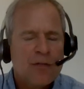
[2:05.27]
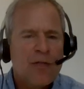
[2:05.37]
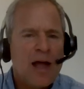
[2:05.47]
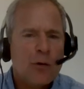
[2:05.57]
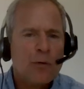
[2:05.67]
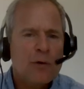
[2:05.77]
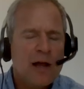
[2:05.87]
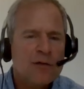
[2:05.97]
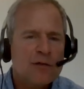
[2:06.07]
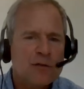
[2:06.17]
that
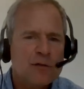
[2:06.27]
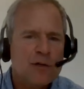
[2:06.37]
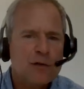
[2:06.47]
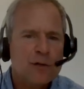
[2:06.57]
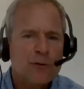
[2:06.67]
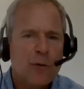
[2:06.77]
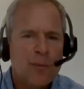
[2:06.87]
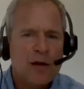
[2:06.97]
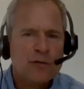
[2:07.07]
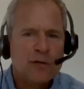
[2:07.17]
creates a sentence
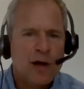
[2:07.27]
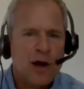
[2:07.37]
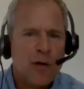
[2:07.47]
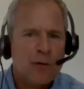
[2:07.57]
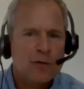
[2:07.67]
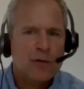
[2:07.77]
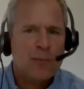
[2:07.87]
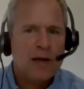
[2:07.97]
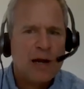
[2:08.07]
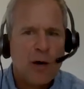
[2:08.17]
formation error,
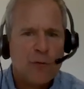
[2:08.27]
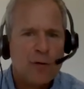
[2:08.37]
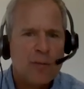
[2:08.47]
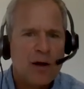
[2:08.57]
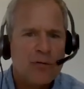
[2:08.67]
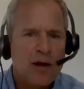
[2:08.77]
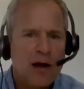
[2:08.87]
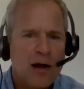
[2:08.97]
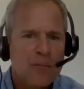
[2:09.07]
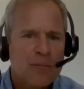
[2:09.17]
so be careful about
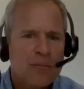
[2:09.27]
that.